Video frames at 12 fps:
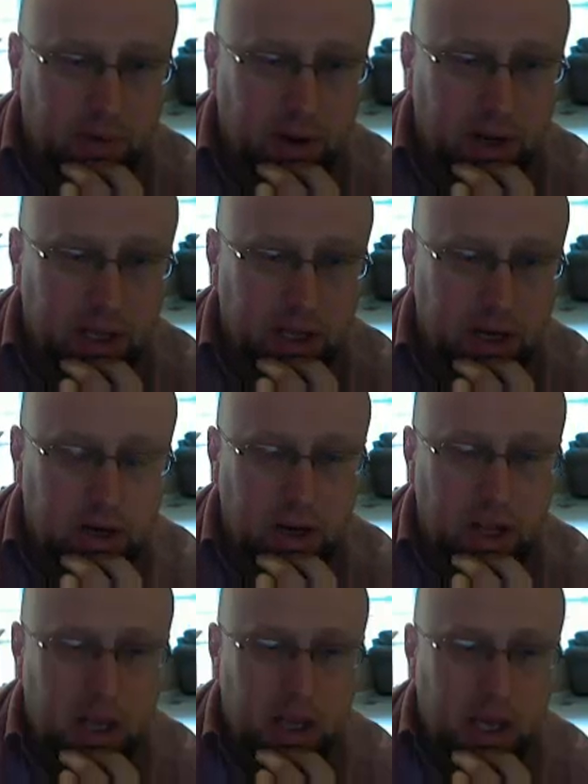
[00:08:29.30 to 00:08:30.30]
But,
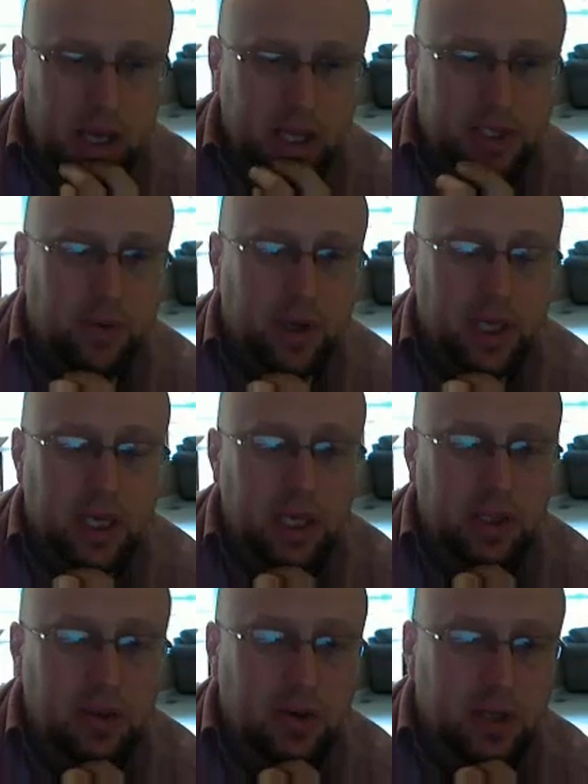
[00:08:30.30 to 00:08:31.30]
okay, so we're getting in the
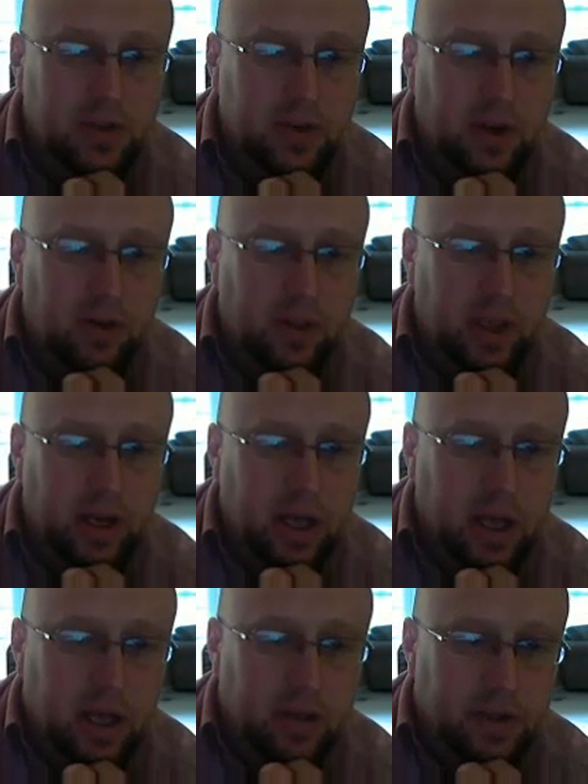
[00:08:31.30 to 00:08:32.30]
5-ish
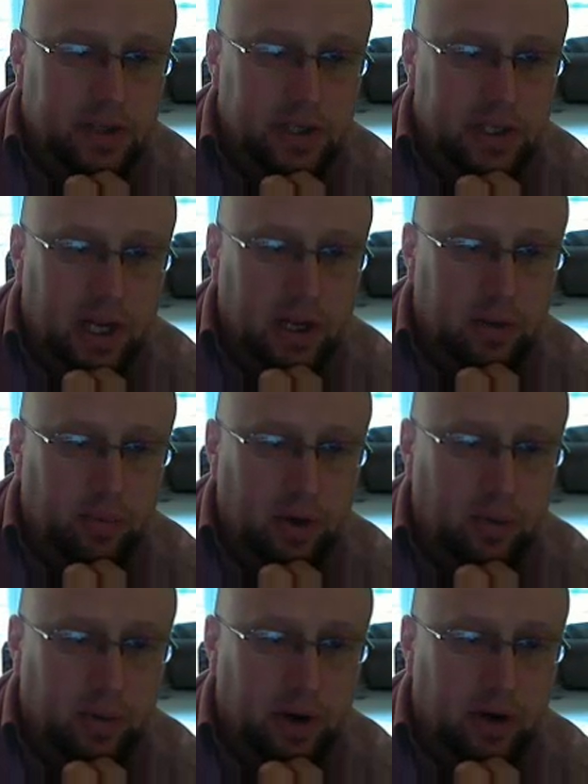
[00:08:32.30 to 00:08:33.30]
range, so maybe around
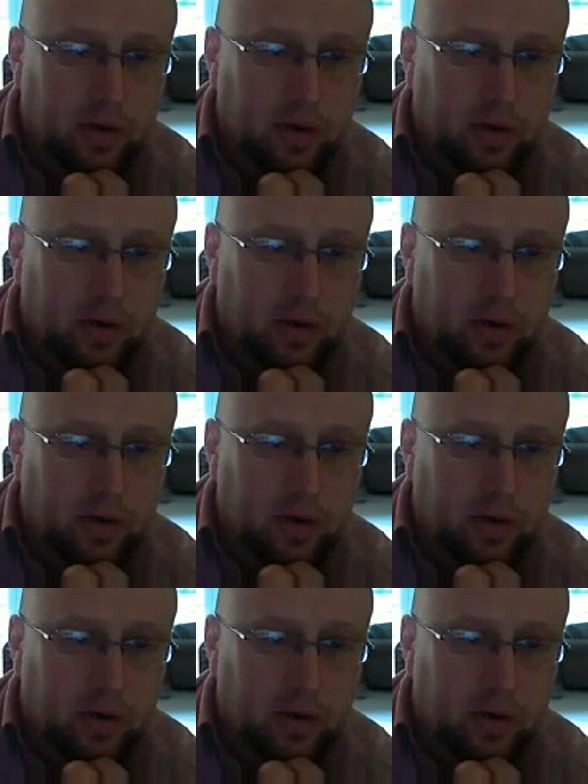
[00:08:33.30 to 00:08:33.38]
here.